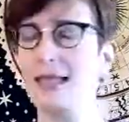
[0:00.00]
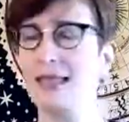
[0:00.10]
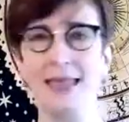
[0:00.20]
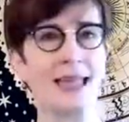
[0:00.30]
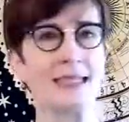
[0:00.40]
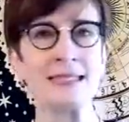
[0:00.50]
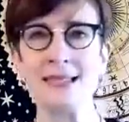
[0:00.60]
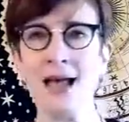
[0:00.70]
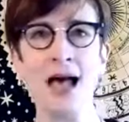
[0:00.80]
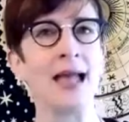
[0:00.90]
That is
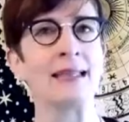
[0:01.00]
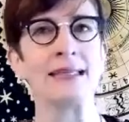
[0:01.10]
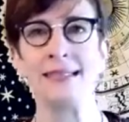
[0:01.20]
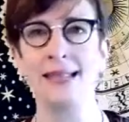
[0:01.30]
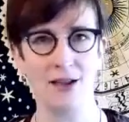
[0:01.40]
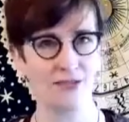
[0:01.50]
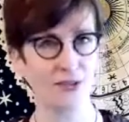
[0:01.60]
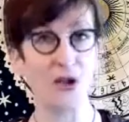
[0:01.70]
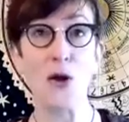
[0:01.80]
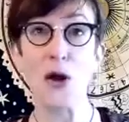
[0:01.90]
not enough.
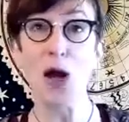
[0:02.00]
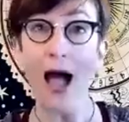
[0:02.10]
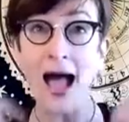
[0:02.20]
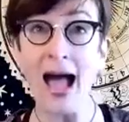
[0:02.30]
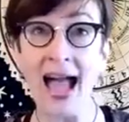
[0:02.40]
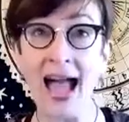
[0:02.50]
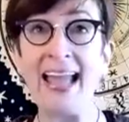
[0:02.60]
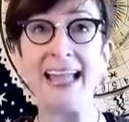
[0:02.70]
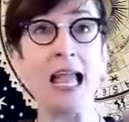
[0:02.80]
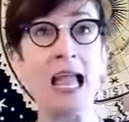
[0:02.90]

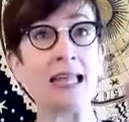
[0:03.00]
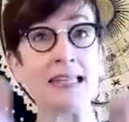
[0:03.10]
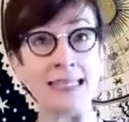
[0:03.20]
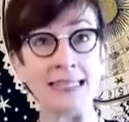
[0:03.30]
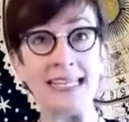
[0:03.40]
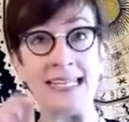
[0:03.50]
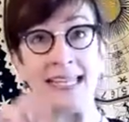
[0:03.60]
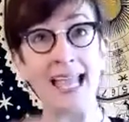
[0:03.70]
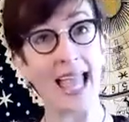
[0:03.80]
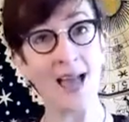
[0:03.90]
I need
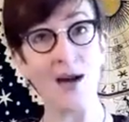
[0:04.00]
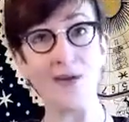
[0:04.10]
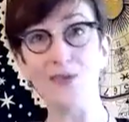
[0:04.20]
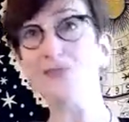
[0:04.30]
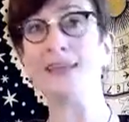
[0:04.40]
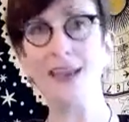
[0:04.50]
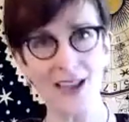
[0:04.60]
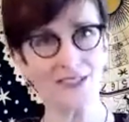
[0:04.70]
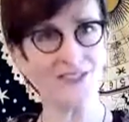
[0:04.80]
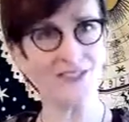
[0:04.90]
help, and I
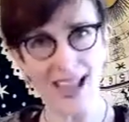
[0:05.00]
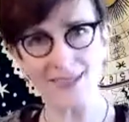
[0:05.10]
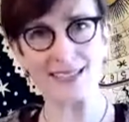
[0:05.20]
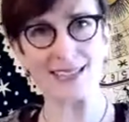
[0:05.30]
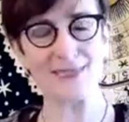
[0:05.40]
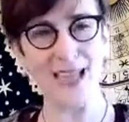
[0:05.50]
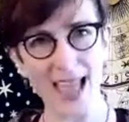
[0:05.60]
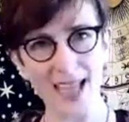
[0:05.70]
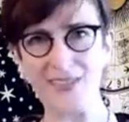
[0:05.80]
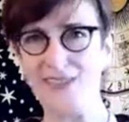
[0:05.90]
found some
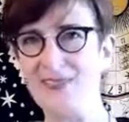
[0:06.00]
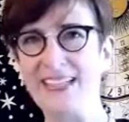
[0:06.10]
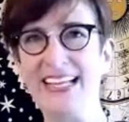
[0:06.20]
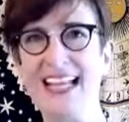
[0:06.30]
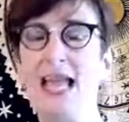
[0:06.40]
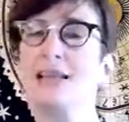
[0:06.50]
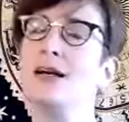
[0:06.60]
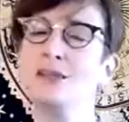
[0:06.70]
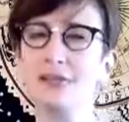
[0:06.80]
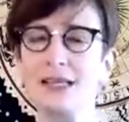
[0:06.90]
help. And
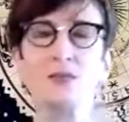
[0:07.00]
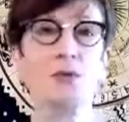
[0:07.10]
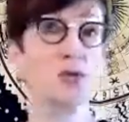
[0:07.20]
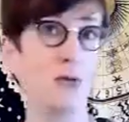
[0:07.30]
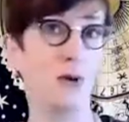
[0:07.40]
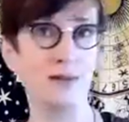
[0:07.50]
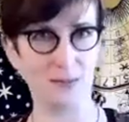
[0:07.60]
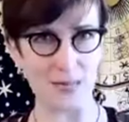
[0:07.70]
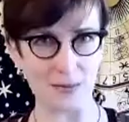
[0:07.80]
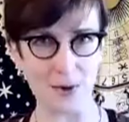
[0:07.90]
Dr. Kim was one of the
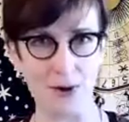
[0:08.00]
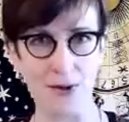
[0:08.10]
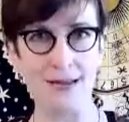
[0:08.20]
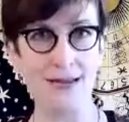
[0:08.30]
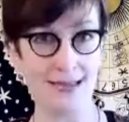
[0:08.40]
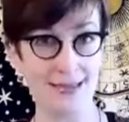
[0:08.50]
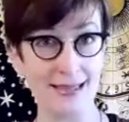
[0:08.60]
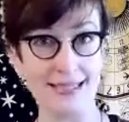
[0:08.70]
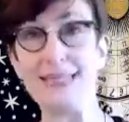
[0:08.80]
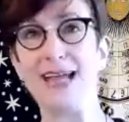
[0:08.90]
people that
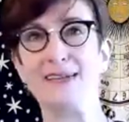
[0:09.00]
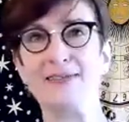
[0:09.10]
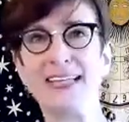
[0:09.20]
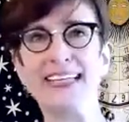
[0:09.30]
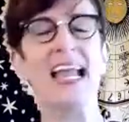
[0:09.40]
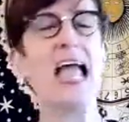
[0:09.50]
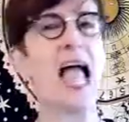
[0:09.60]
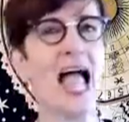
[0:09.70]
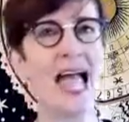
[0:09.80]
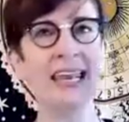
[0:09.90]
did help me.
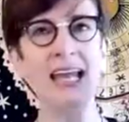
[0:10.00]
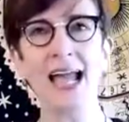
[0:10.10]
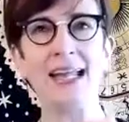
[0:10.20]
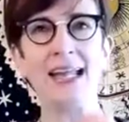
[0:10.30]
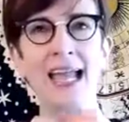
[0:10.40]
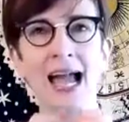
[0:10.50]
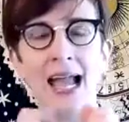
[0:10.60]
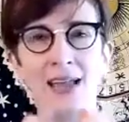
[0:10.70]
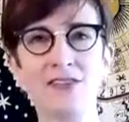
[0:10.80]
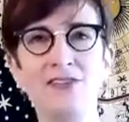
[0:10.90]
And I have